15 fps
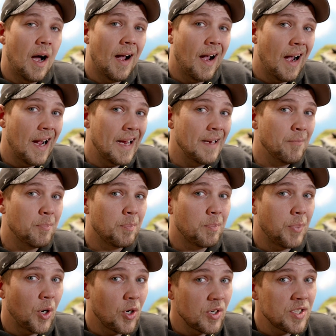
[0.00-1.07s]
I
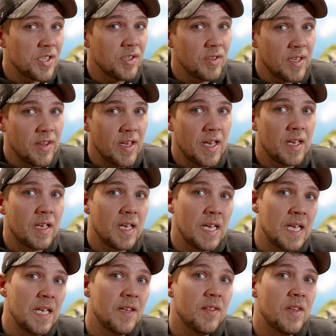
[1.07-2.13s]
personally think
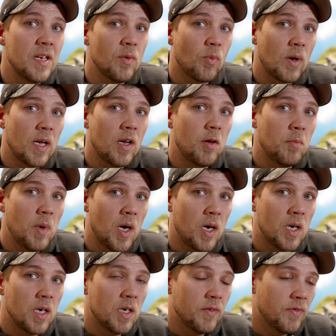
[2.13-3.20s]
in the realm
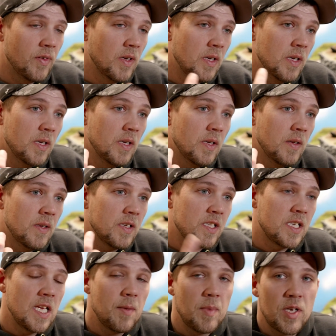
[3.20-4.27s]
of
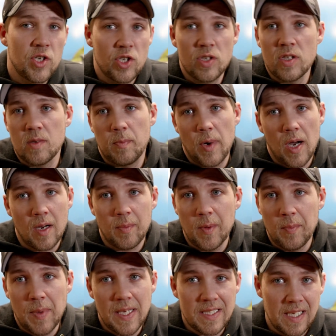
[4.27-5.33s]
steam engines,
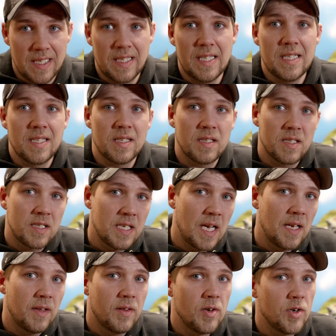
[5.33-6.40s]
Bachmann makes a decent
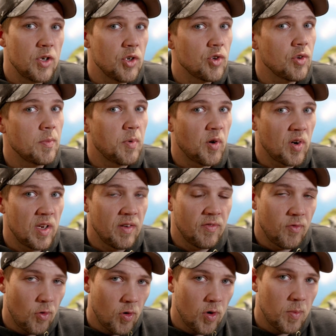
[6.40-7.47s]
set. They're usually pretty
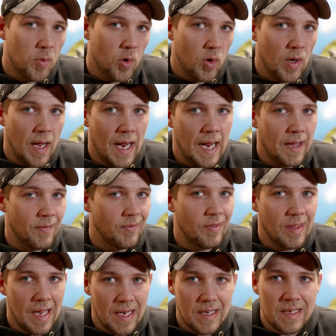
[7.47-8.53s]
affordable, and
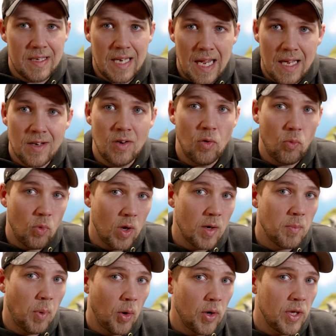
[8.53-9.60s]
they tend to run
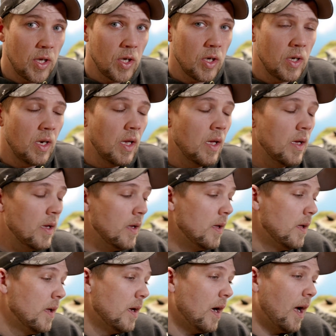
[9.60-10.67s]
pretty good.
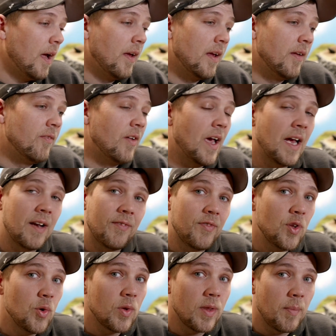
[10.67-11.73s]
I've had a
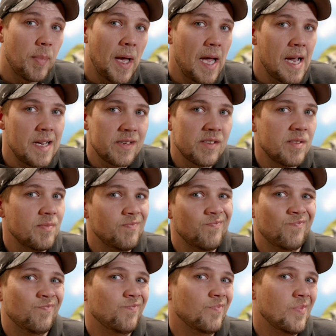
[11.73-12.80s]
few in the past.
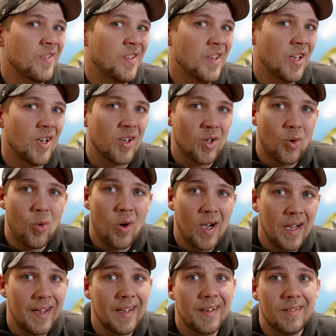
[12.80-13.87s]
They're
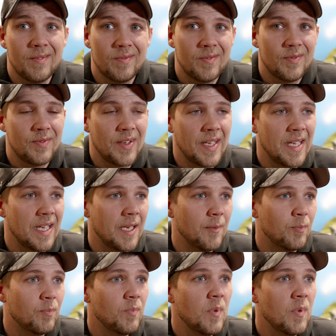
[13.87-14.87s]
quiet. They